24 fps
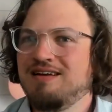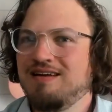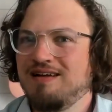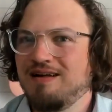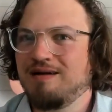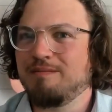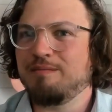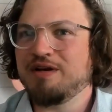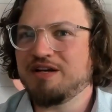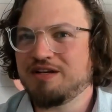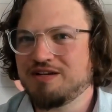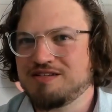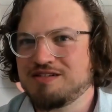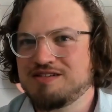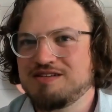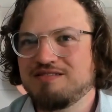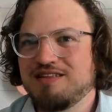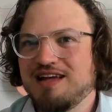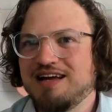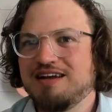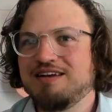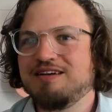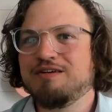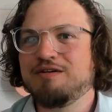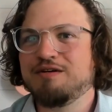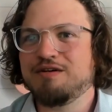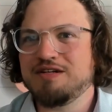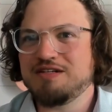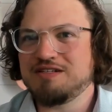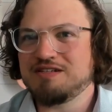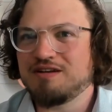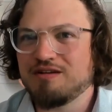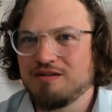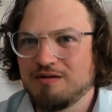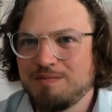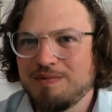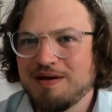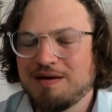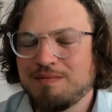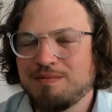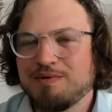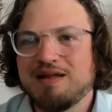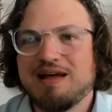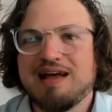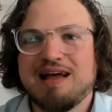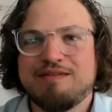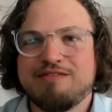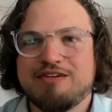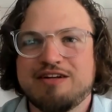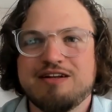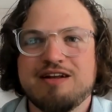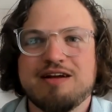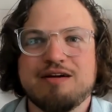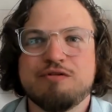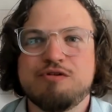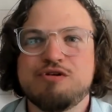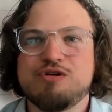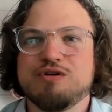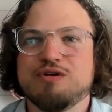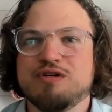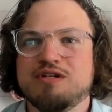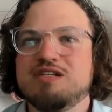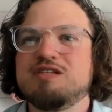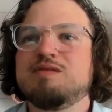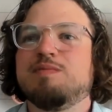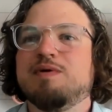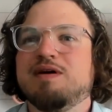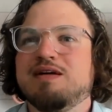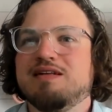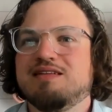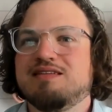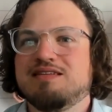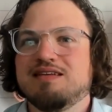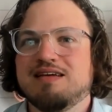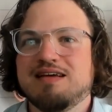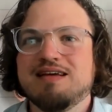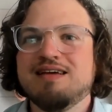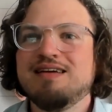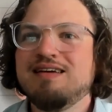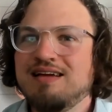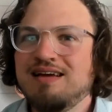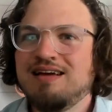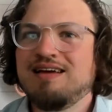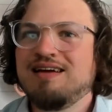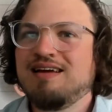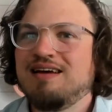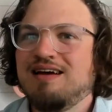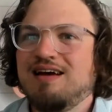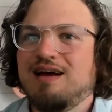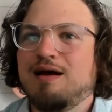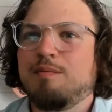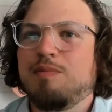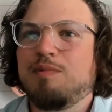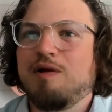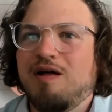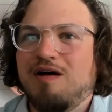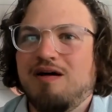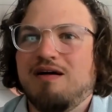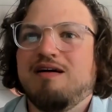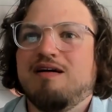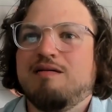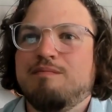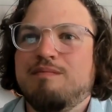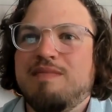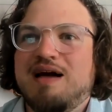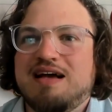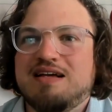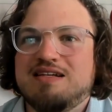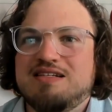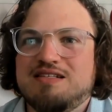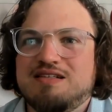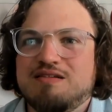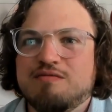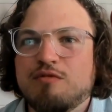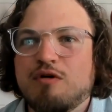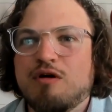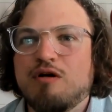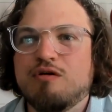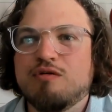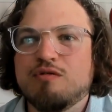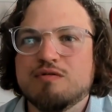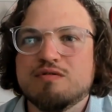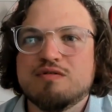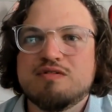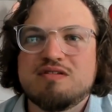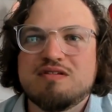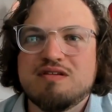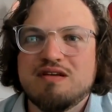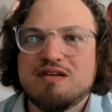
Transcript: And because of that noise, good people are having no choice but to apply en masse to roles